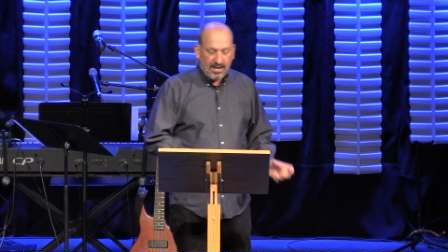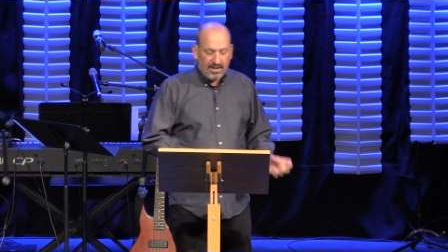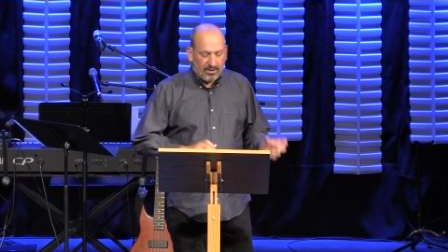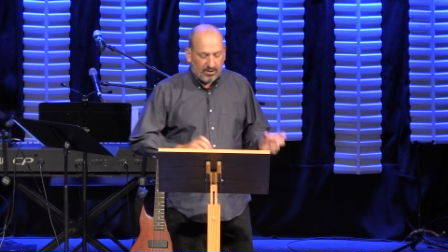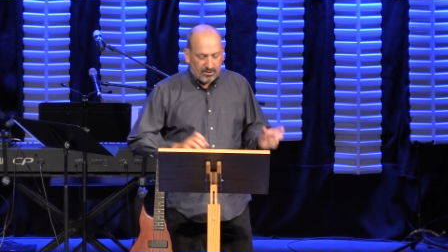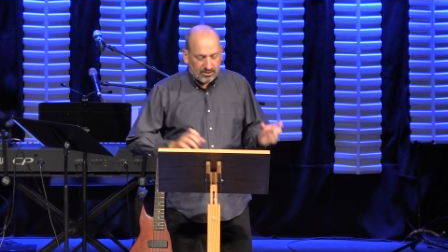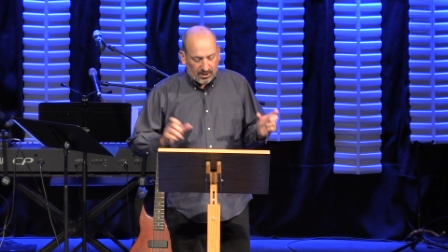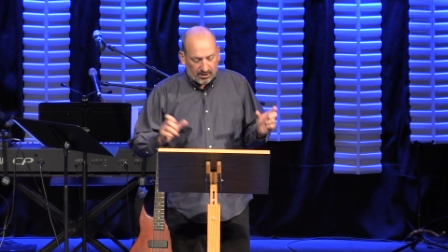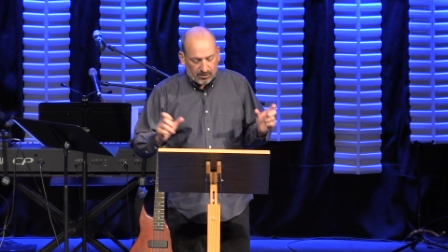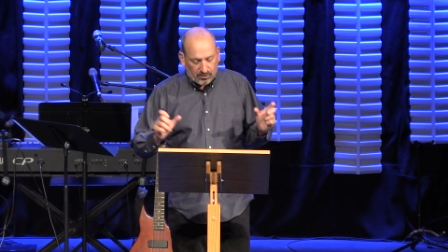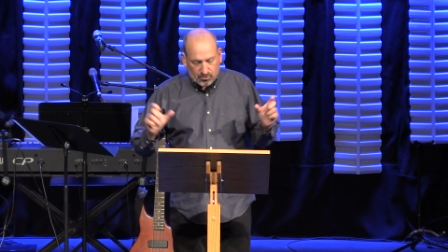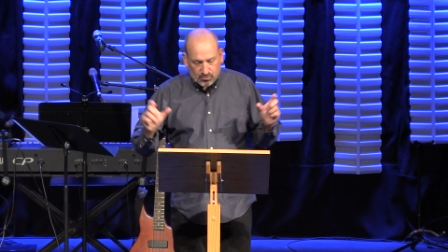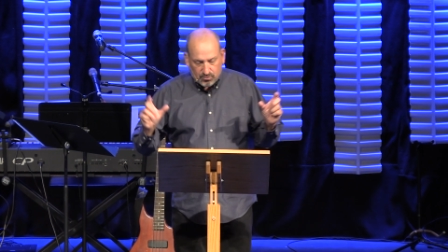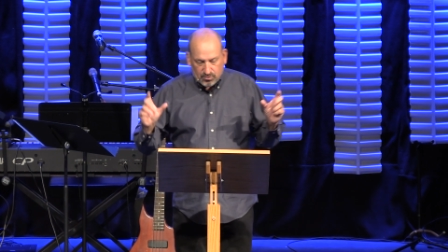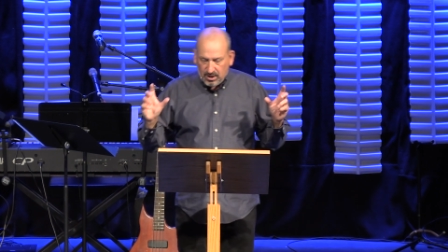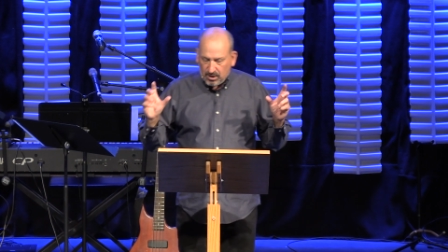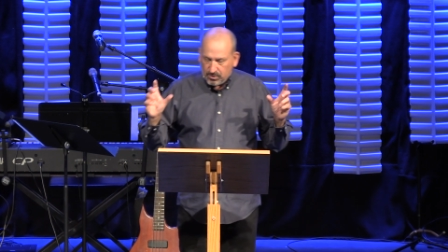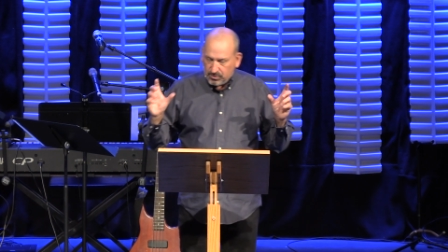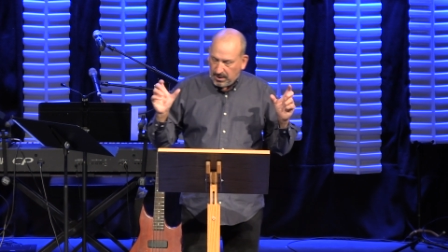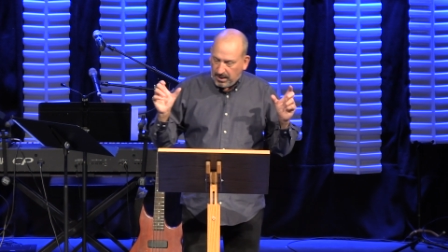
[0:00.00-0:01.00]
There's, a,
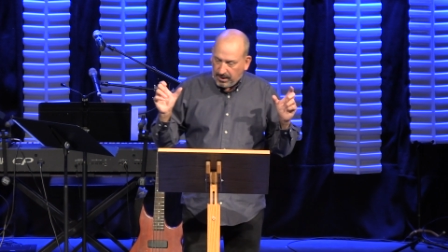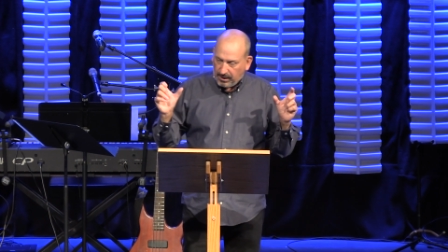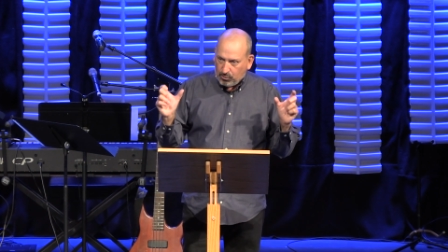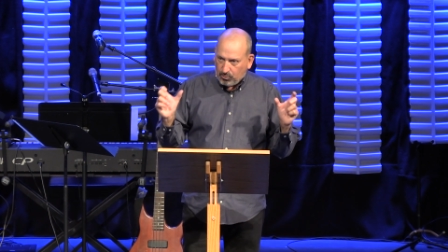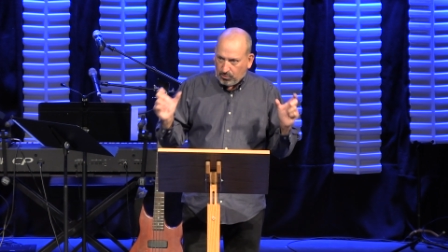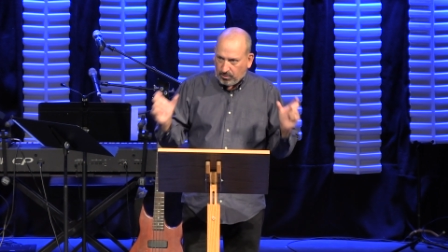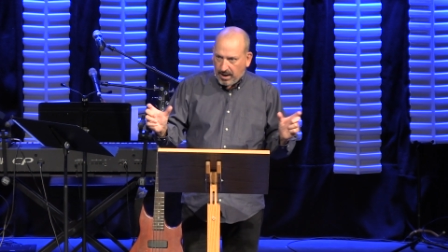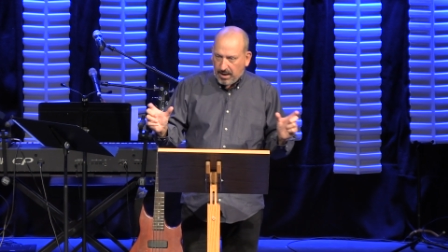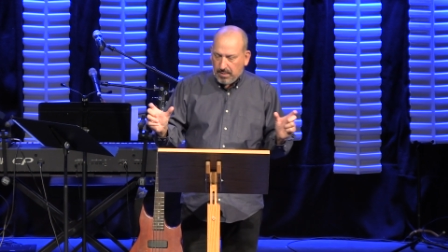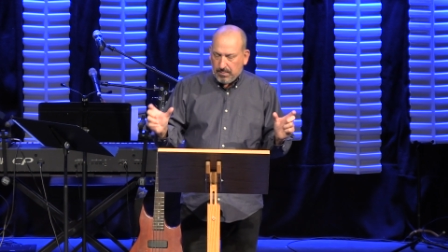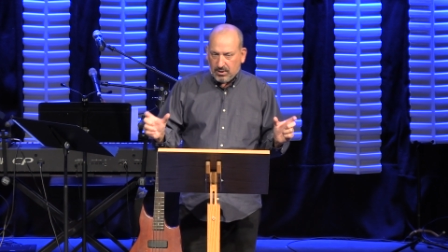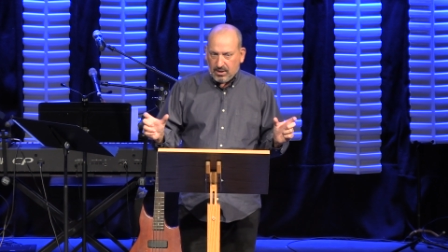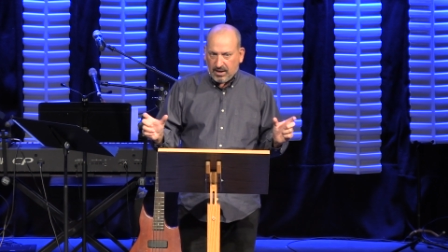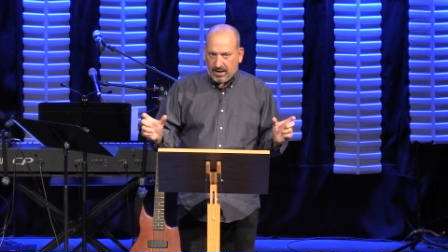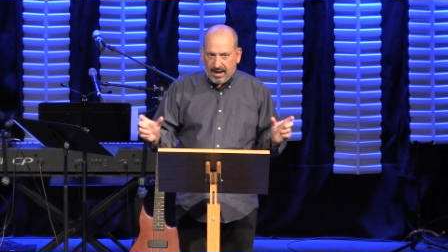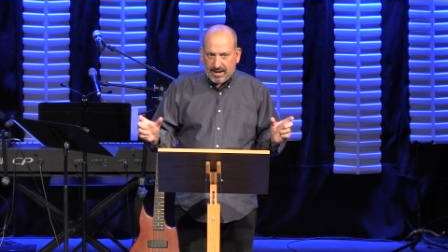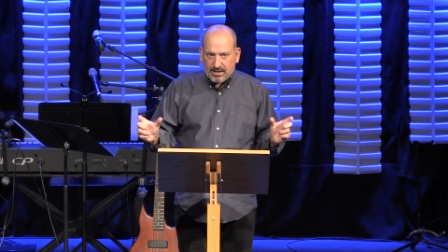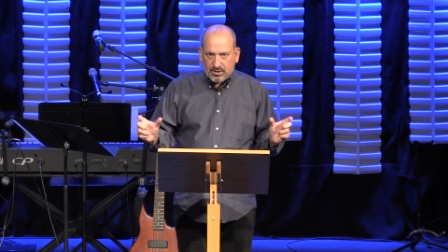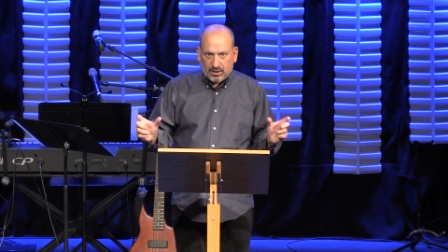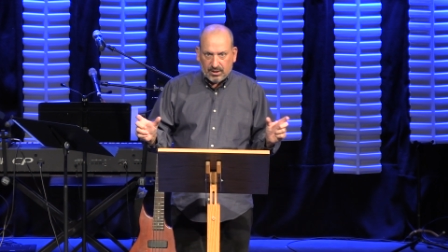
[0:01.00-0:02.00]
there's an incredible
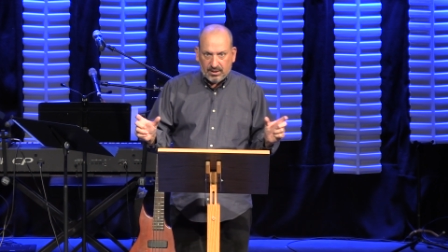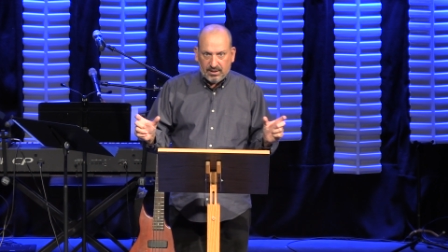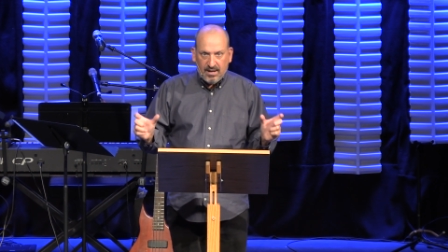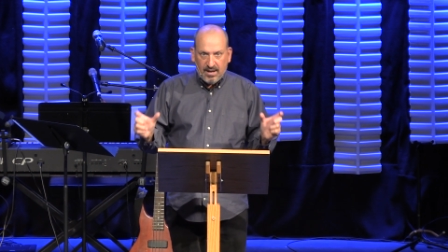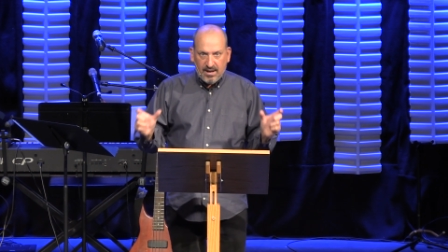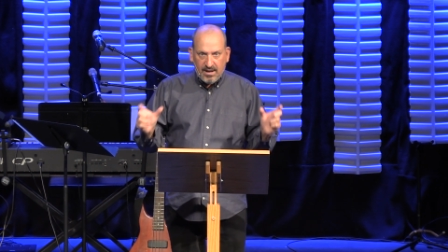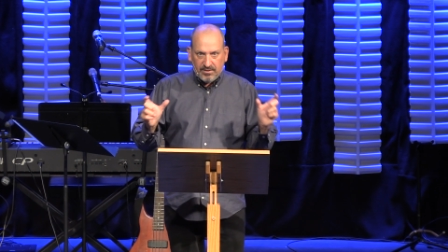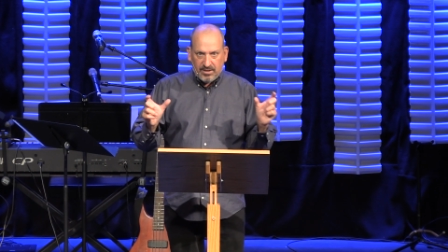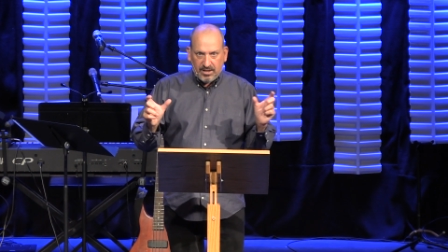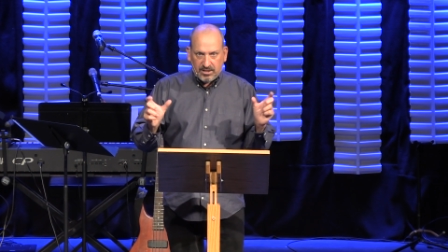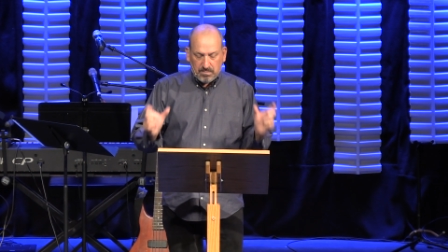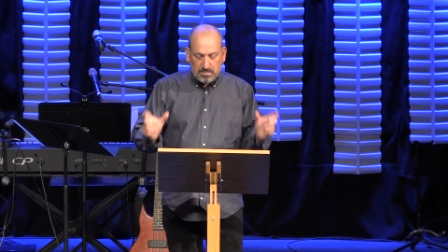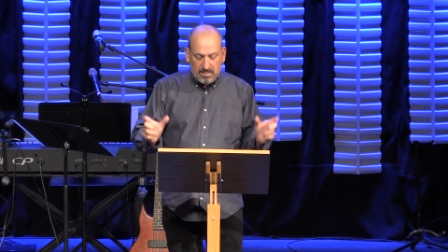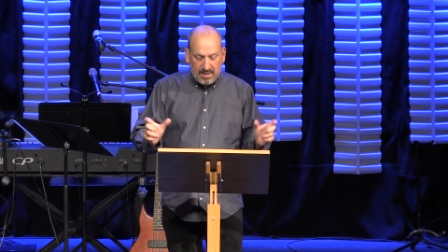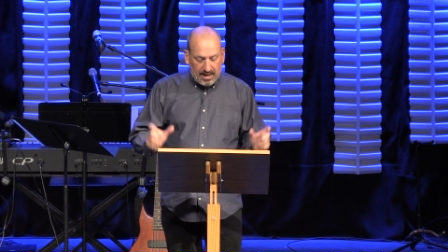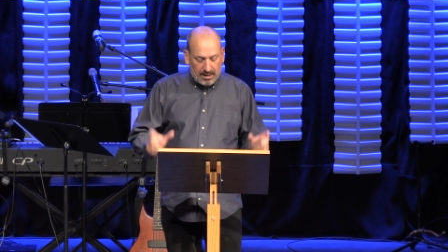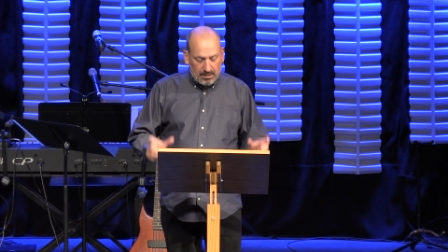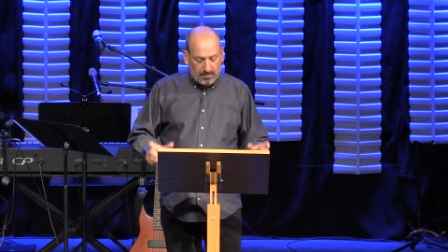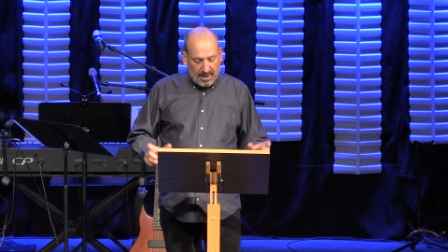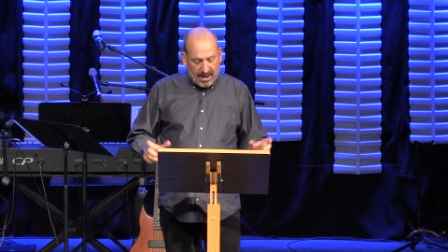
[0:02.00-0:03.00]
connection that's
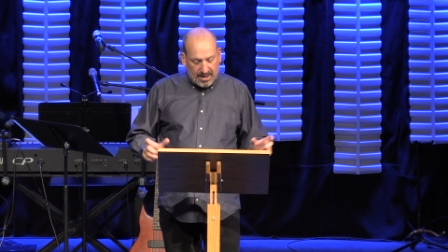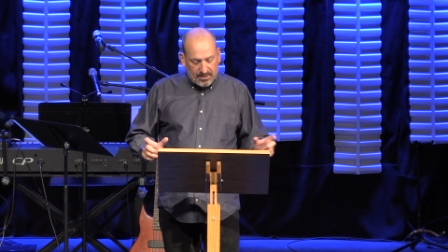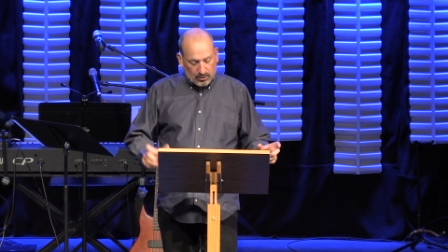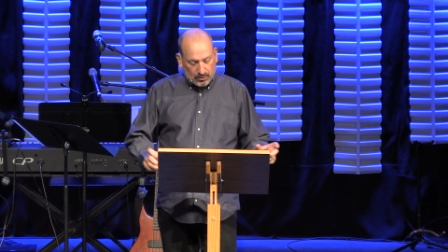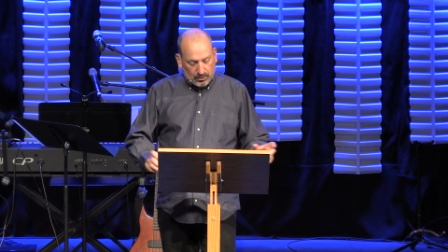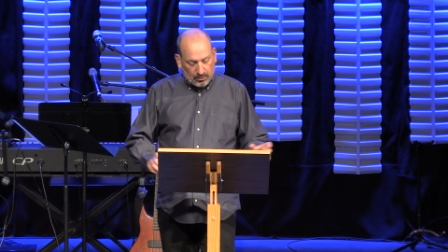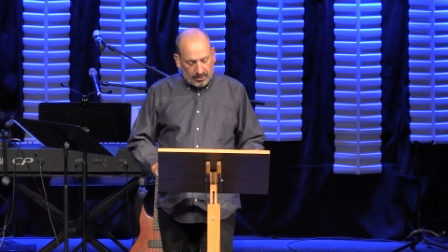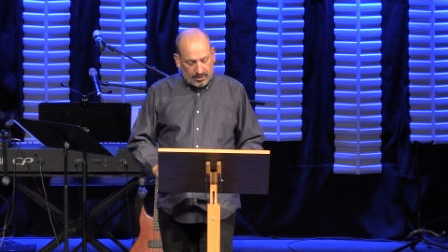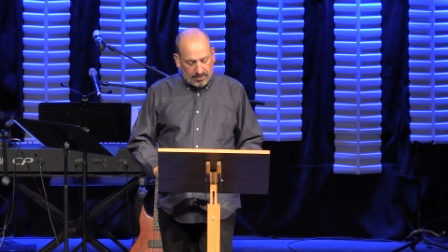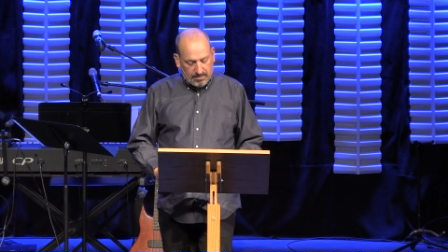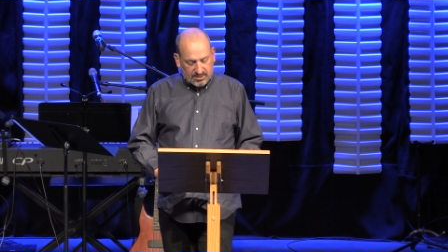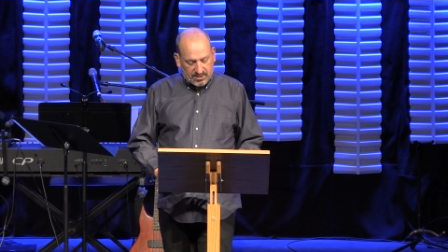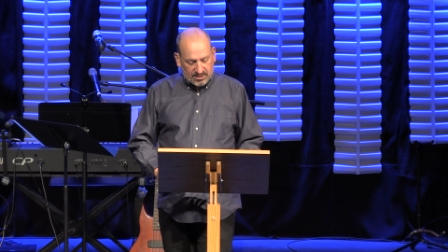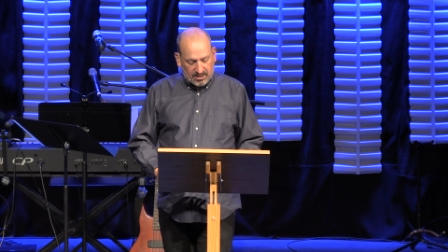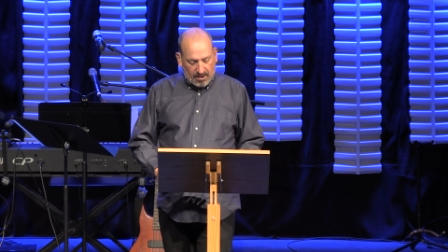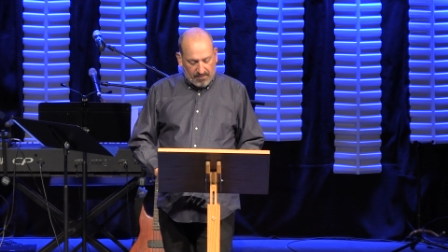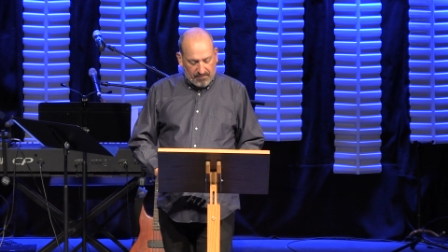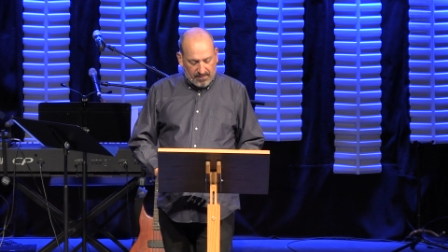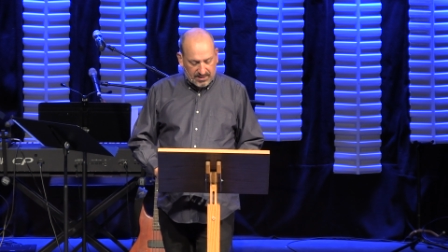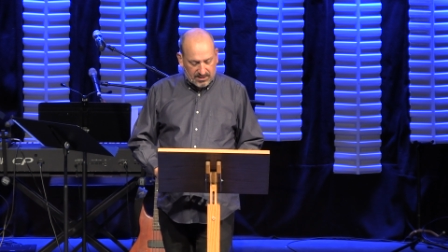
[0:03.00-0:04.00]
made by the Lord
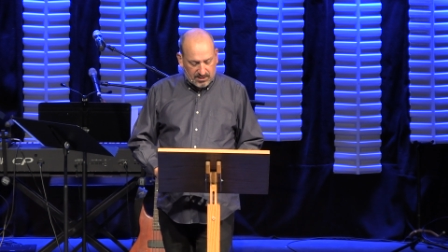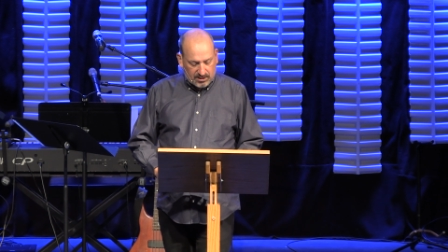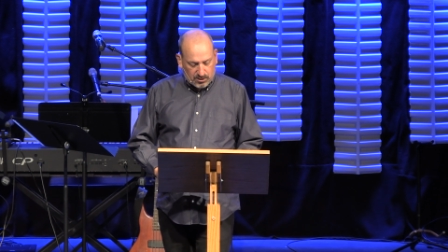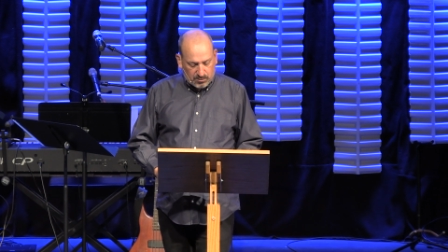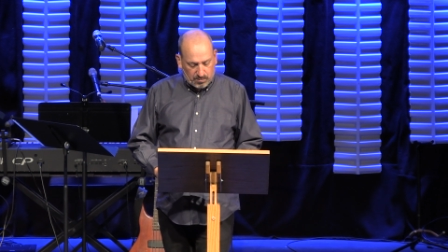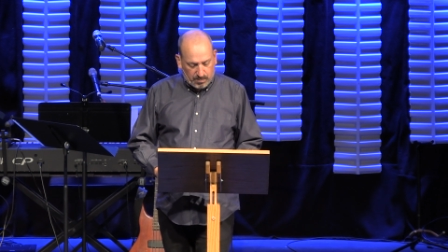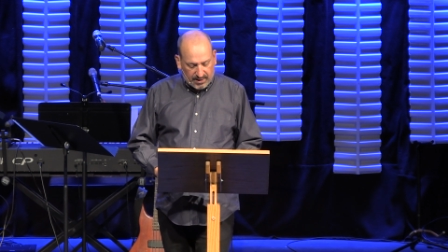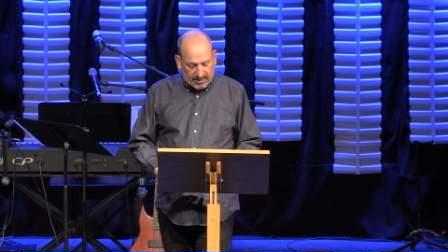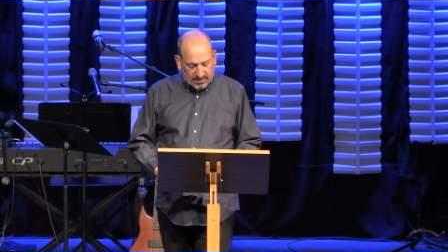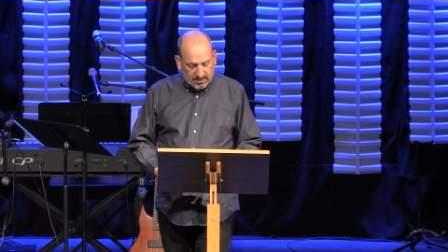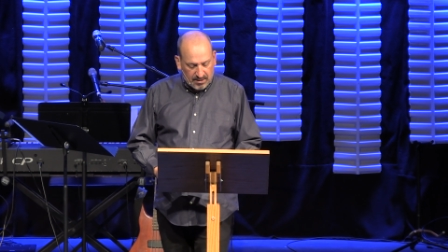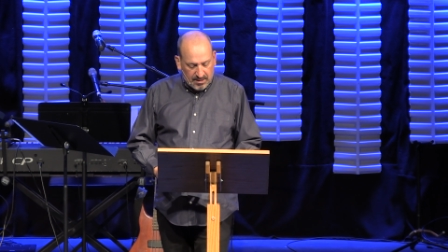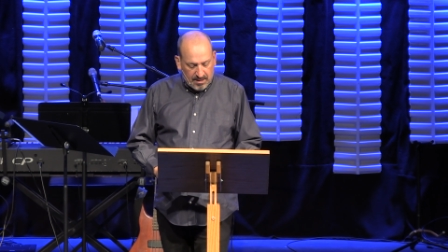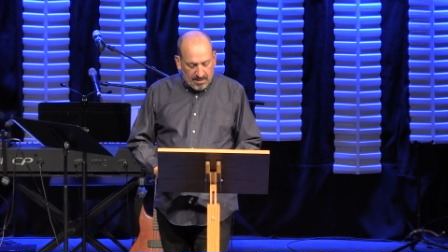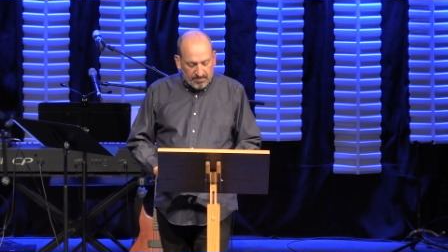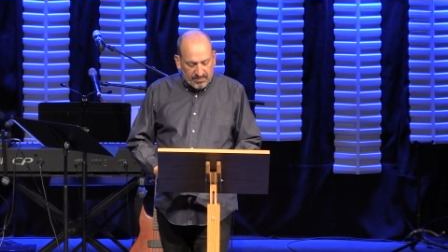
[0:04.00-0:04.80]
himself as he speaks.